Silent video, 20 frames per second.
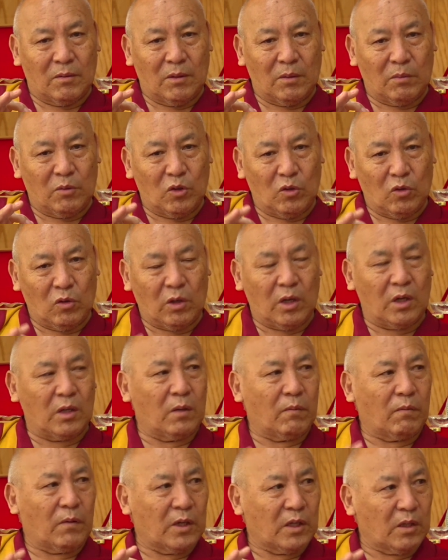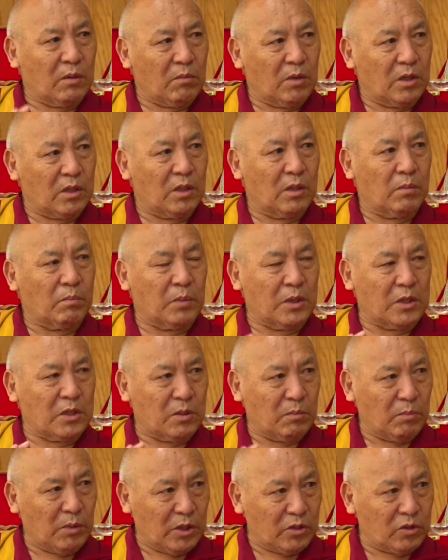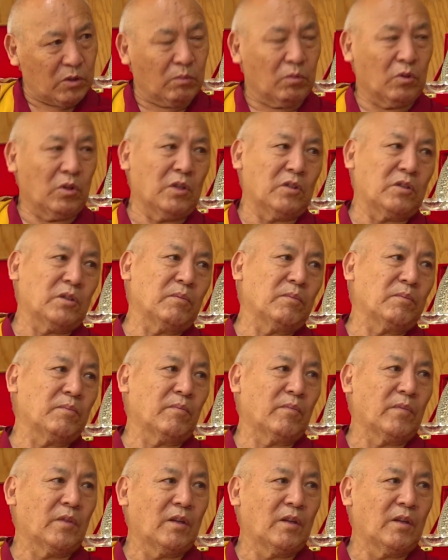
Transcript: if you look at the fundamental principles of Buddhism,